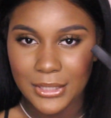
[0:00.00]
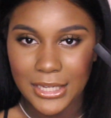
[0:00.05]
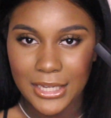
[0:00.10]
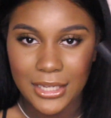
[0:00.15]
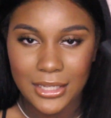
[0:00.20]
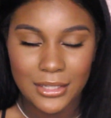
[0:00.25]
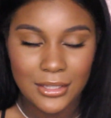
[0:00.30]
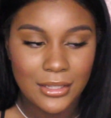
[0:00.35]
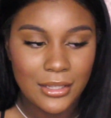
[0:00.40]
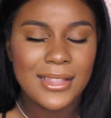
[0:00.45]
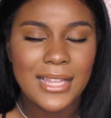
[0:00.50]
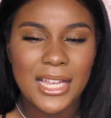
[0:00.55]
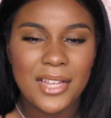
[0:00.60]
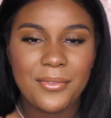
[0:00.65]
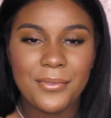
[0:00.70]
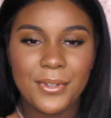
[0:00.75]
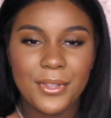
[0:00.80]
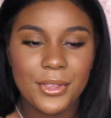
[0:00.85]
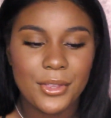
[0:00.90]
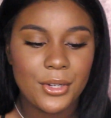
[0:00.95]
Like
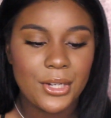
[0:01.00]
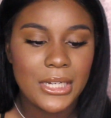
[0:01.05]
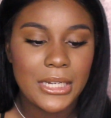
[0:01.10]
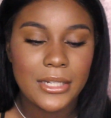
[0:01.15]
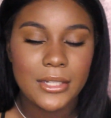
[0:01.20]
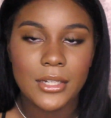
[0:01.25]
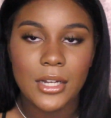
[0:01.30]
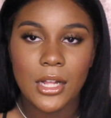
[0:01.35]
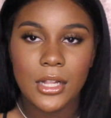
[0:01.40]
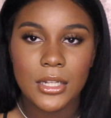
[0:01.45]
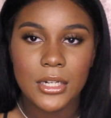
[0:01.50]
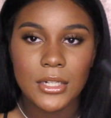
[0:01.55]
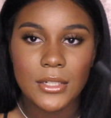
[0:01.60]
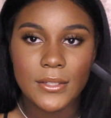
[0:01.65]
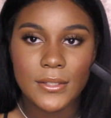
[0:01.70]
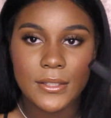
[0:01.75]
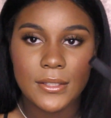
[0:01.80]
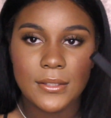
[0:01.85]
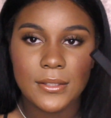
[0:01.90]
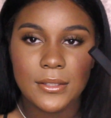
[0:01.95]
for
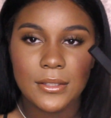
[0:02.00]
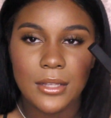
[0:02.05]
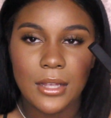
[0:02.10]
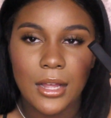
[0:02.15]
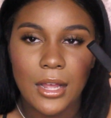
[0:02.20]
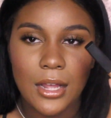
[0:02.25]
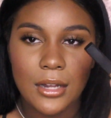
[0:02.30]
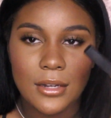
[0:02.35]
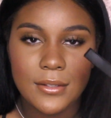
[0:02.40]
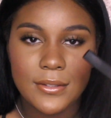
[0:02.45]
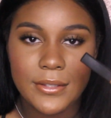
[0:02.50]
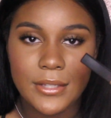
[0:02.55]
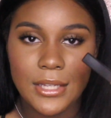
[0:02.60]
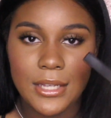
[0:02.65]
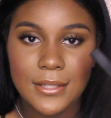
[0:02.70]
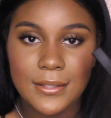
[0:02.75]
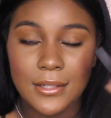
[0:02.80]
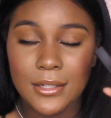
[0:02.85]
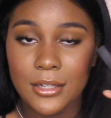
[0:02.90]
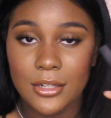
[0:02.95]
$30, this honestly
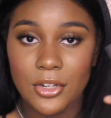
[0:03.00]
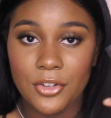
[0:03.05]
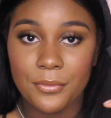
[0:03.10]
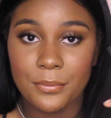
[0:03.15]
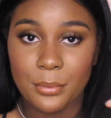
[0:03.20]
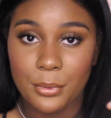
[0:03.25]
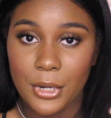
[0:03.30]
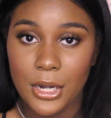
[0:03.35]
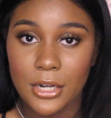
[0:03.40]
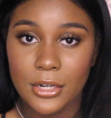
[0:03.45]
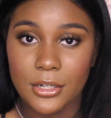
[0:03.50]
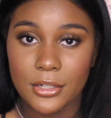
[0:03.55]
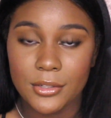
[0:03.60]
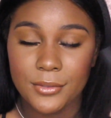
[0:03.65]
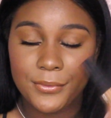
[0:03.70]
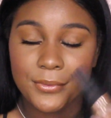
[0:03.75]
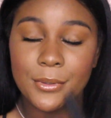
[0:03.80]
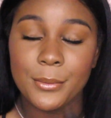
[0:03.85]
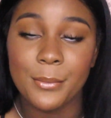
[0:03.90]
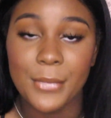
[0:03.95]
isn't enough product
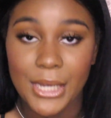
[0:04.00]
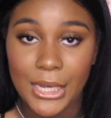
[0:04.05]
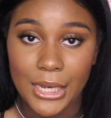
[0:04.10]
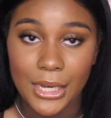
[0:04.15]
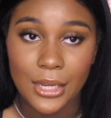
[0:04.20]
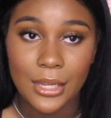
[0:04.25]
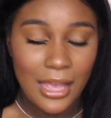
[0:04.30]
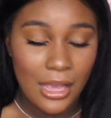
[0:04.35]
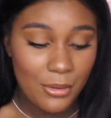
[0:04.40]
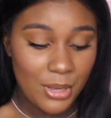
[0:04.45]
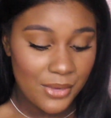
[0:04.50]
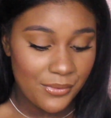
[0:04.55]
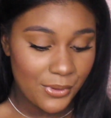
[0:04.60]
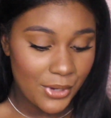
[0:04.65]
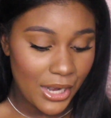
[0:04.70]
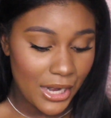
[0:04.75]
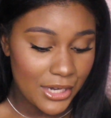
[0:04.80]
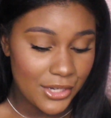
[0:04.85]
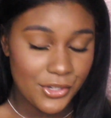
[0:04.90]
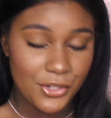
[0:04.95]
for me.
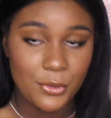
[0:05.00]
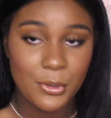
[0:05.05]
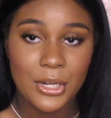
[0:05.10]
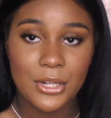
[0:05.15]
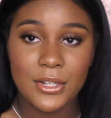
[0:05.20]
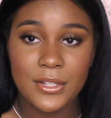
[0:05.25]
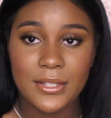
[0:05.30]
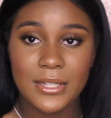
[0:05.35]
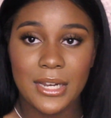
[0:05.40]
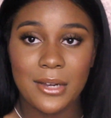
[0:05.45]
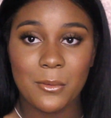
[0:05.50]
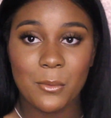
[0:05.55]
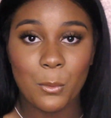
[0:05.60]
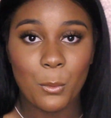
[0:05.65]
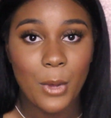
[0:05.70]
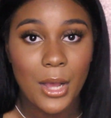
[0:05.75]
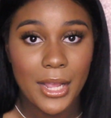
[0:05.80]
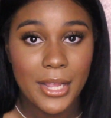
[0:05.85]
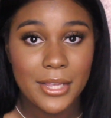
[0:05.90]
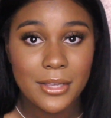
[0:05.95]
However, I do
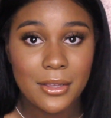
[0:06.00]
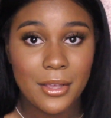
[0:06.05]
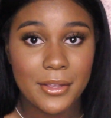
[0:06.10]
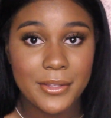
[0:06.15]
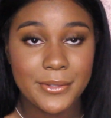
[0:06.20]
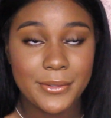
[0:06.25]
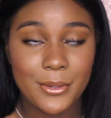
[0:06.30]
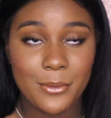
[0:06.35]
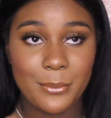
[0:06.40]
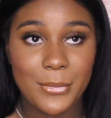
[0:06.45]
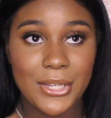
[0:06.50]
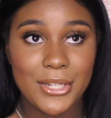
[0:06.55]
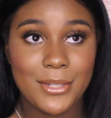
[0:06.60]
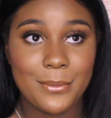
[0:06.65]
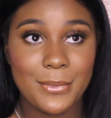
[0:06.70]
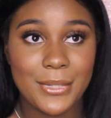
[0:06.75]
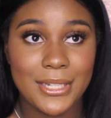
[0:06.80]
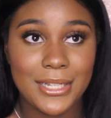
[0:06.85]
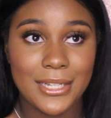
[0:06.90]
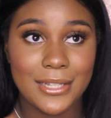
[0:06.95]
understand why it costs so
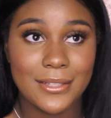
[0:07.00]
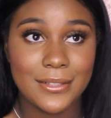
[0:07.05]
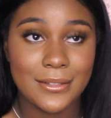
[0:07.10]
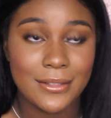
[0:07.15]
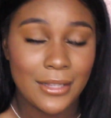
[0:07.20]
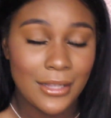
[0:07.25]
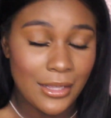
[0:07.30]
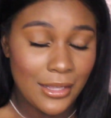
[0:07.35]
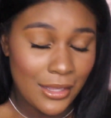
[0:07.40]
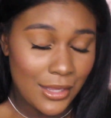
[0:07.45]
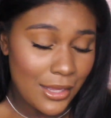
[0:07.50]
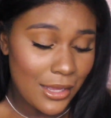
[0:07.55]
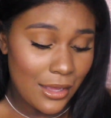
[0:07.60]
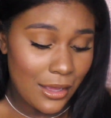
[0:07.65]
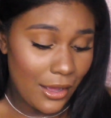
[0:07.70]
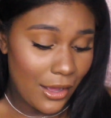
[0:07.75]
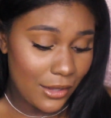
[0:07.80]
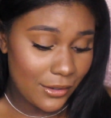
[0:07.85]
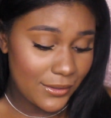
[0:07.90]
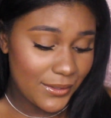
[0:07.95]
much, because
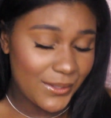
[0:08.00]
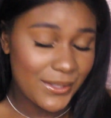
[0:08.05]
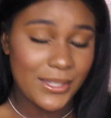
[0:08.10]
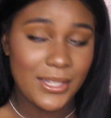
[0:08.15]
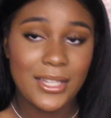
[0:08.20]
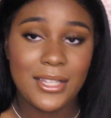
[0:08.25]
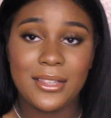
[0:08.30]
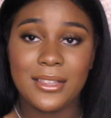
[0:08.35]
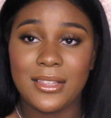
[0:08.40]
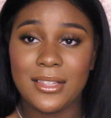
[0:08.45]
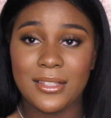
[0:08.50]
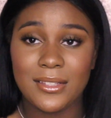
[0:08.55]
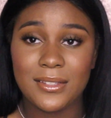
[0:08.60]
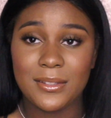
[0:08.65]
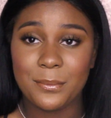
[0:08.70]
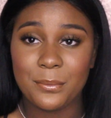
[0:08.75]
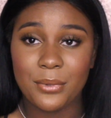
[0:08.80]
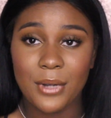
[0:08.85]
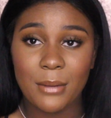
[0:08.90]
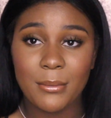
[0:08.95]
honestly,
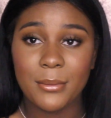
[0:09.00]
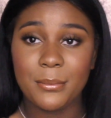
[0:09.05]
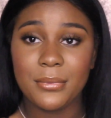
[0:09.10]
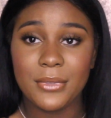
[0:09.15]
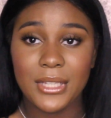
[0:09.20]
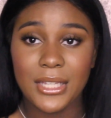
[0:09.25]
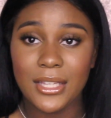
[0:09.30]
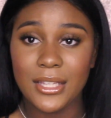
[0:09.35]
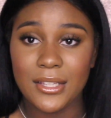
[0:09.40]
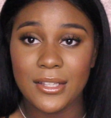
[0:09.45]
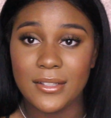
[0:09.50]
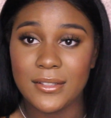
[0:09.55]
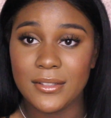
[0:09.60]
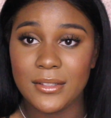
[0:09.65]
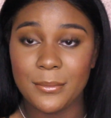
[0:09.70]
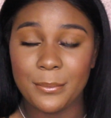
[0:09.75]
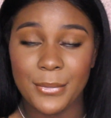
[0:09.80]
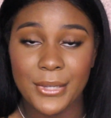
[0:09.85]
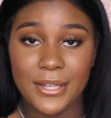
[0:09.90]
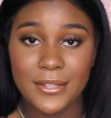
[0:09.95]
this probably is
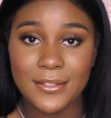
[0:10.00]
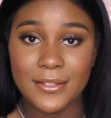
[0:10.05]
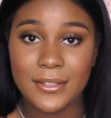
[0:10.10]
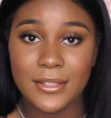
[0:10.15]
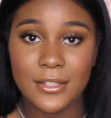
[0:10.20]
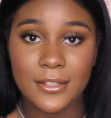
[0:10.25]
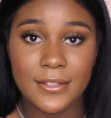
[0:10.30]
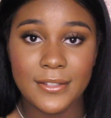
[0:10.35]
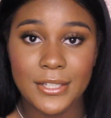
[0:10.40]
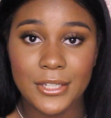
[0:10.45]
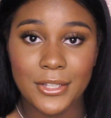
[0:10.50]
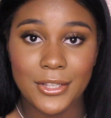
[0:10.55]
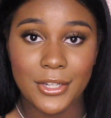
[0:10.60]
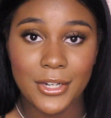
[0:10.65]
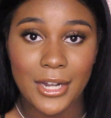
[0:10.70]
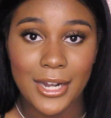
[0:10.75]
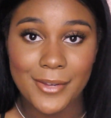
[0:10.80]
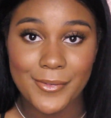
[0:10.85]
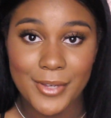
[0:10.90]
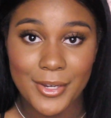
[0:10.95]
the best
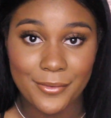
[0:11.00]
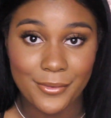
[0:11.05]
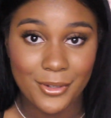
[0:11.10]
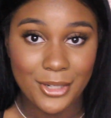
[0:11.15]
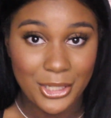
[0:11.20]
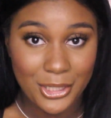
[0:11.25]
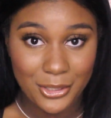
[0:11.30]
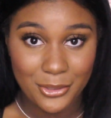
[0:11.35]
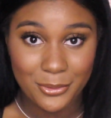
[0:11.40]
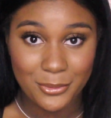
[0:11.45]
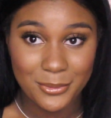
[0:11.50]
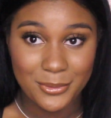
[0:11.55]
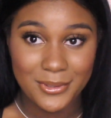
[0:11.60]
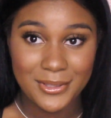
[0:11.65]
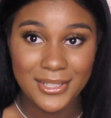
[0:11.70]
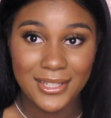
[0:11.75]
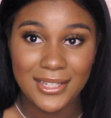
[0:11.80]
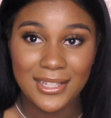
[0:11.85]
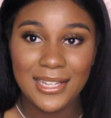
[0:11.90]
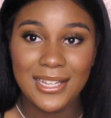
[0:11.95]
concealer I've ever
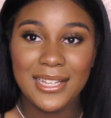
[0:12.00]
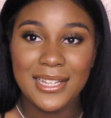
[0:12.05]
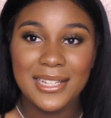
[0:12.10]
used.